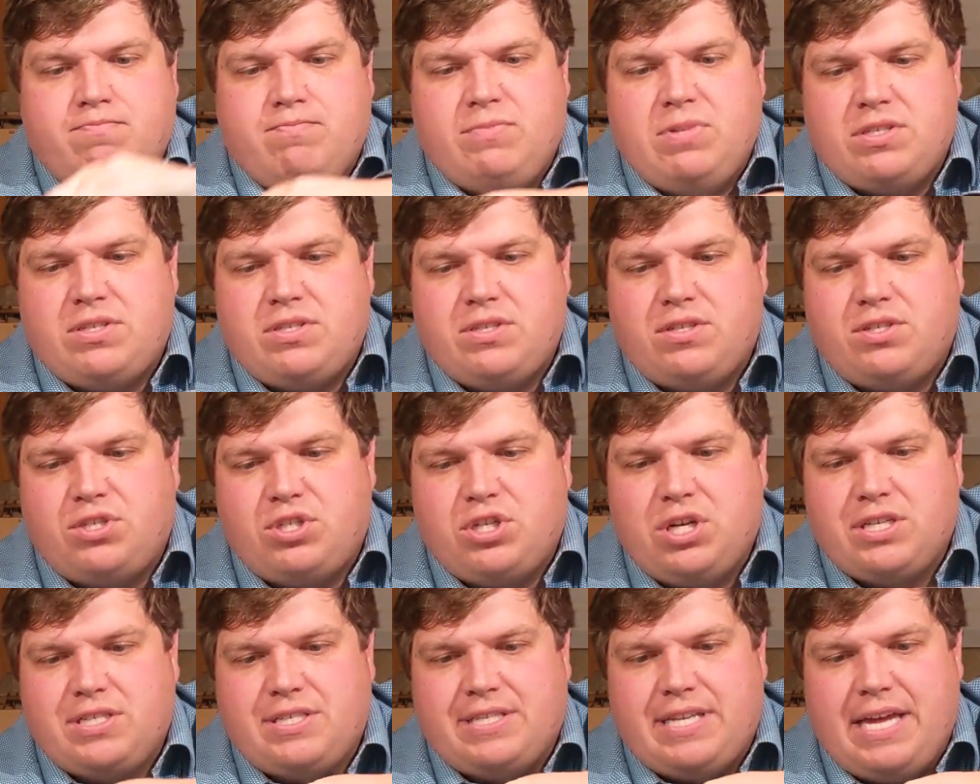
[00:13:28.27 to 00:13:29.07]
this is
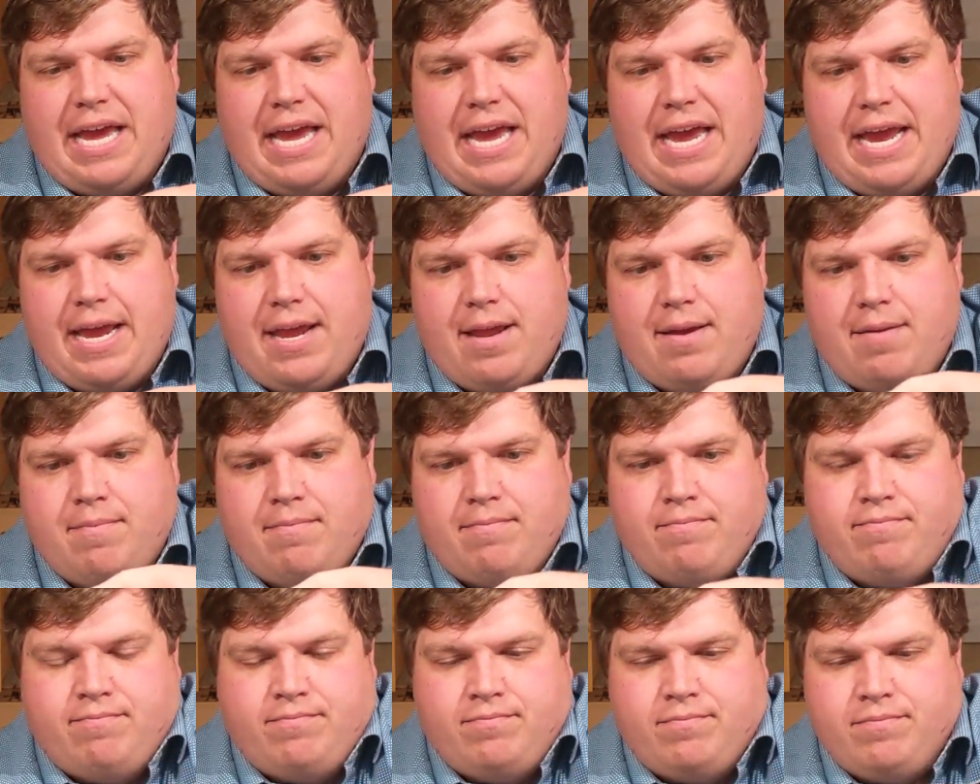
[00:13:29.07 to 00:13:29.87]
just a
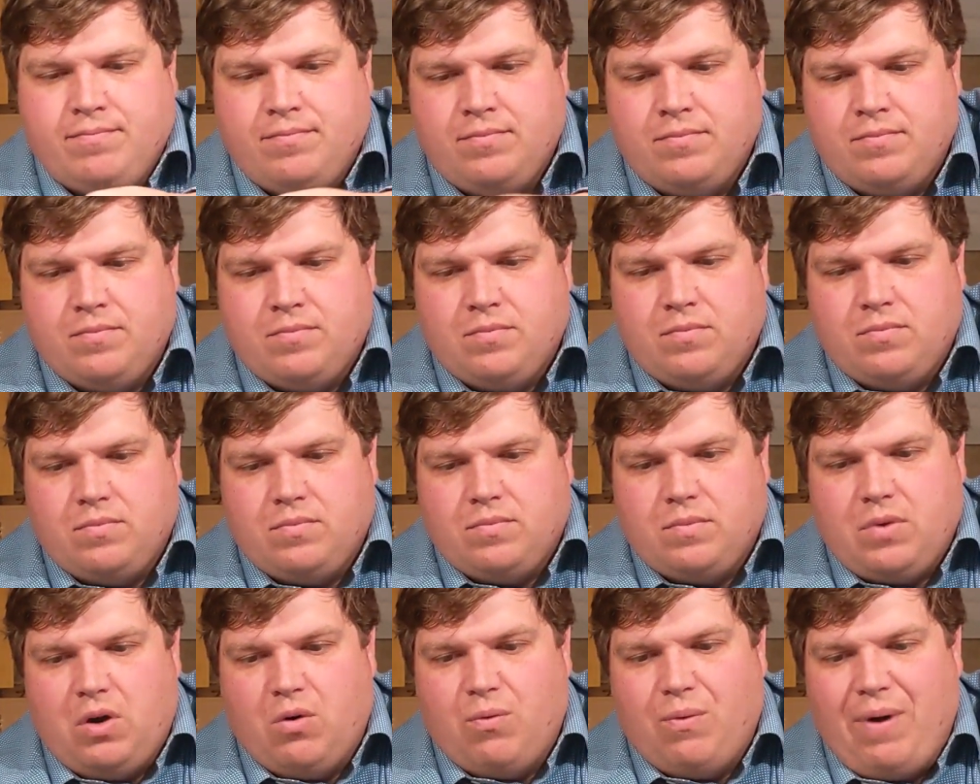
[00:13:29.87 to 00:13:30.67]

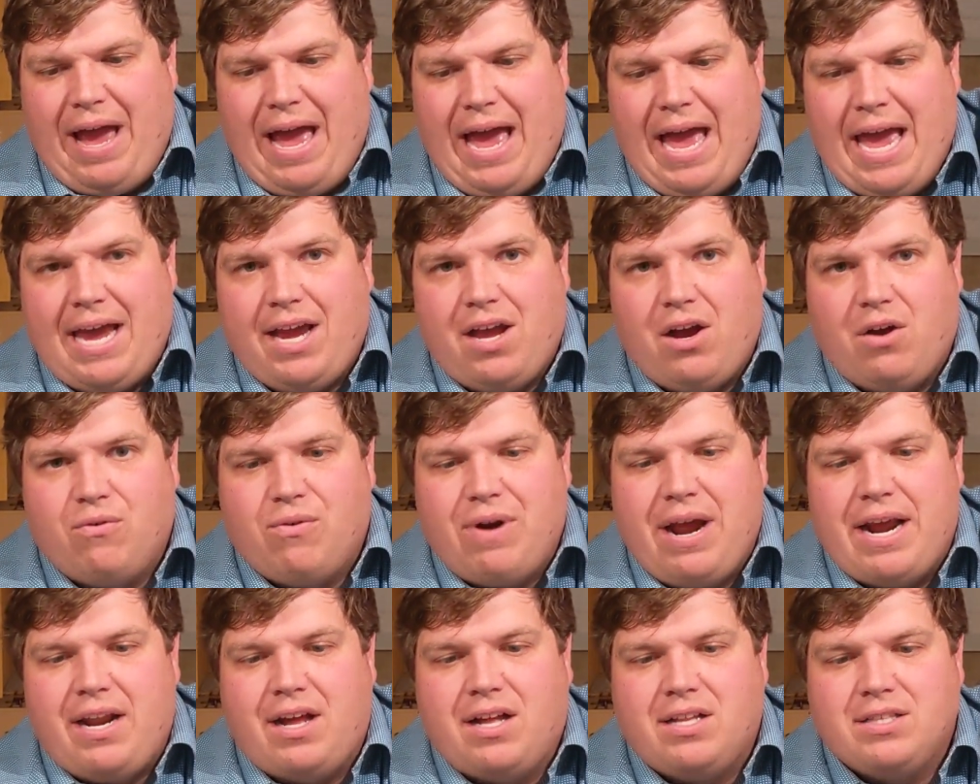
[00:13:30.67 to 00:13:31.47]
rag
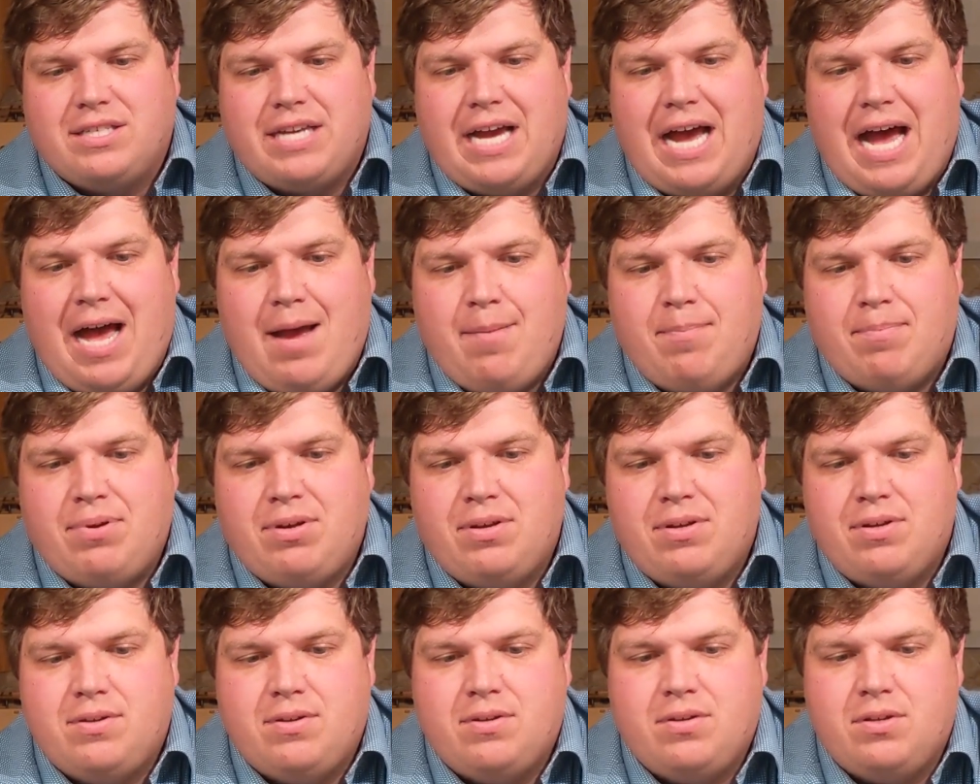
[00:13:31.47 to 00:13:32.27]
right on
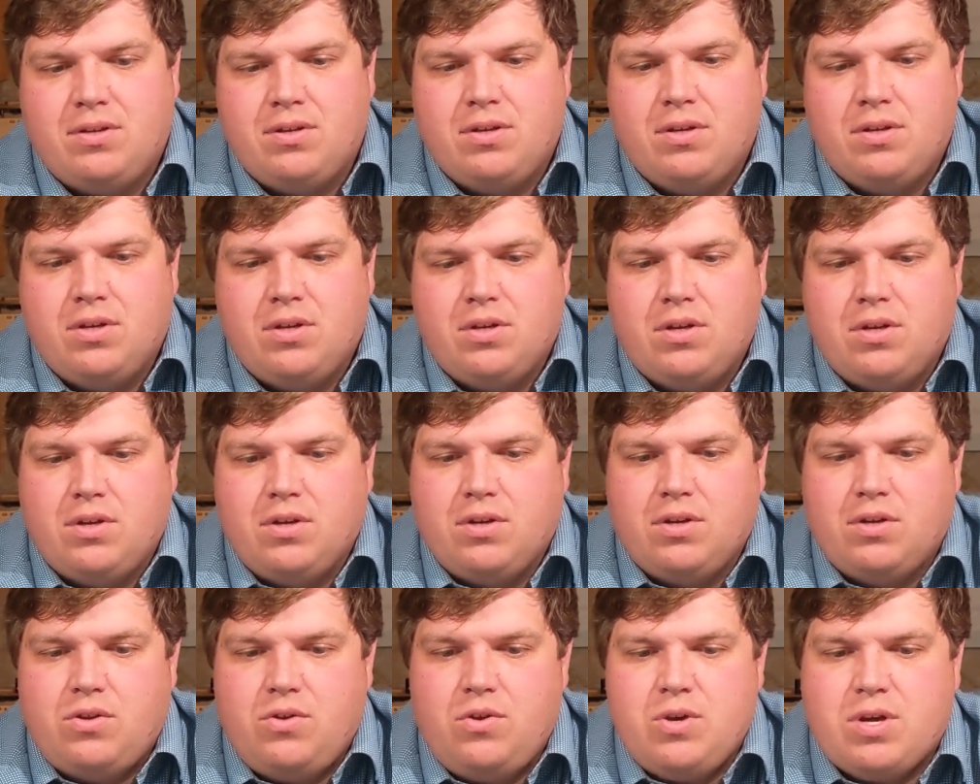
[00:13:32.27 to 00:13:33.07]
top.
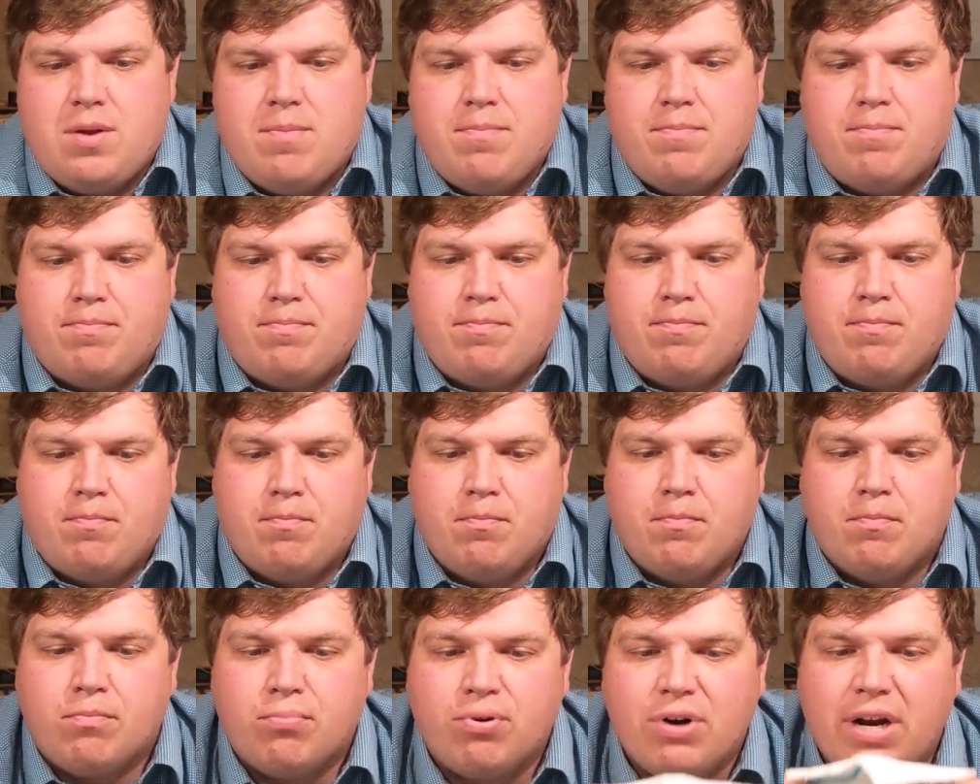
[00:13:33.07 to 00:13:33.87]
You can
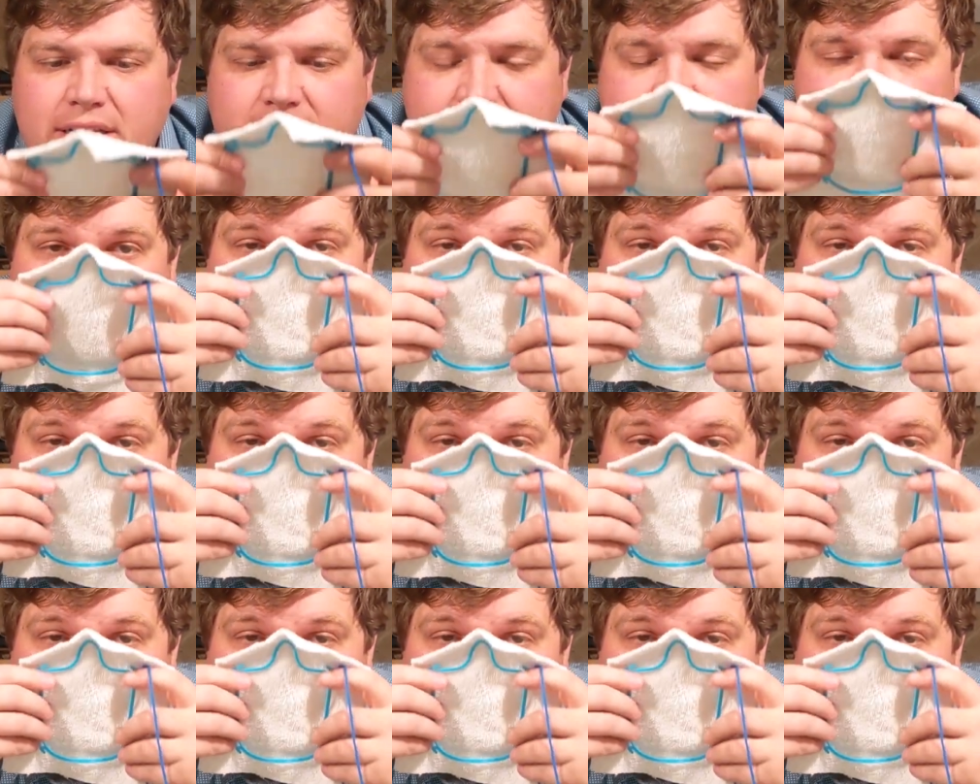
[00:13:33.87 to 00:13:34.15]
press